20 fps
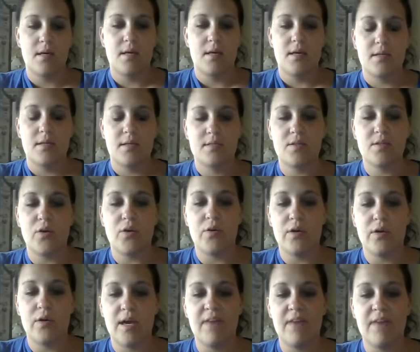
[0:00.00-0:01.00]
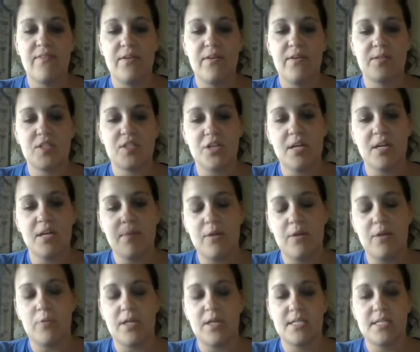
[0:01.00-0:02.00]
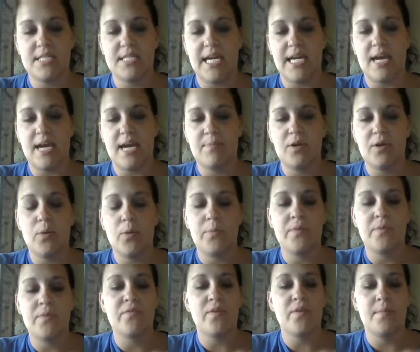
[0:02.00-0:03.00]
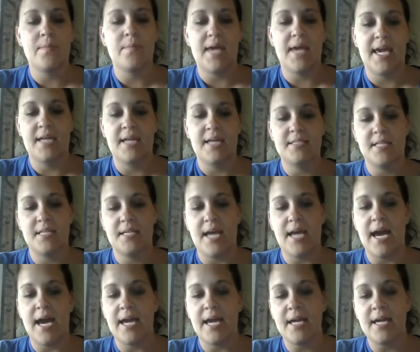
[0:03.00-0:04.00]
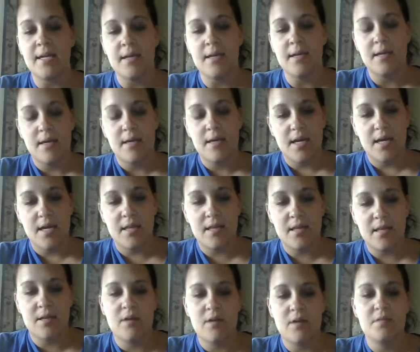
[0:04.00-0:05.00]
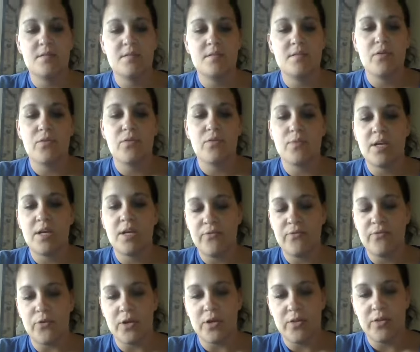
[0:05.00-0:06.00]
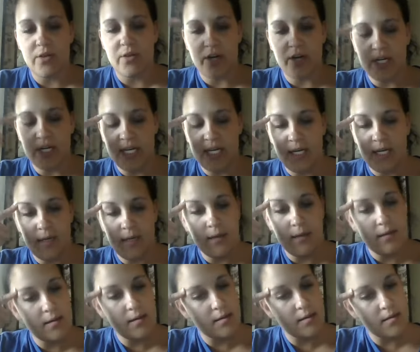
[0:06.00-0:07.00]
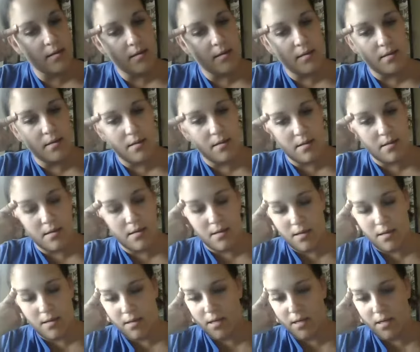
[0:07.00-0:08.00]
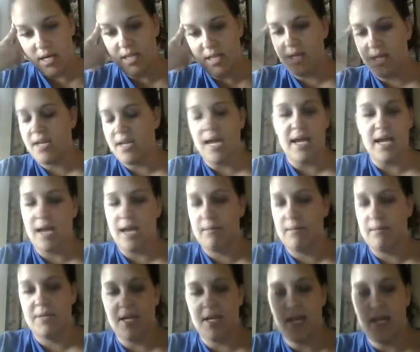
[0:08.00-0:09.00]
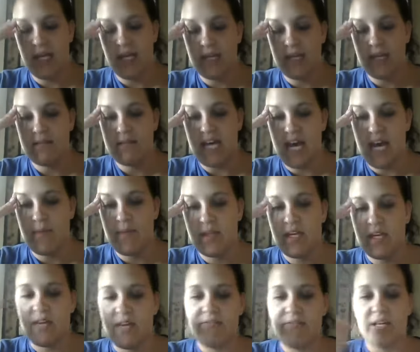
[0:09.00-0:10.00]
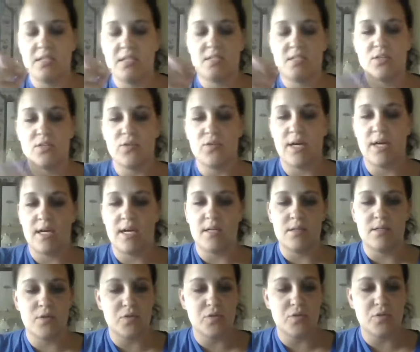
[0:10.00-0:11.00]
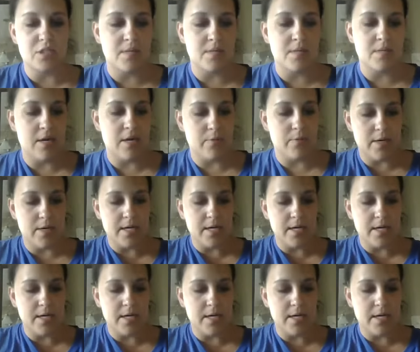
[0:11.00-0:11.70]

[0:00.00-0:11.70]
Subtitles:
so if it was during my work day, I'd be open from 8 to 9, and then also 3 to 4:30. And then, I mean, any time in the evenings, too, I can usually make work.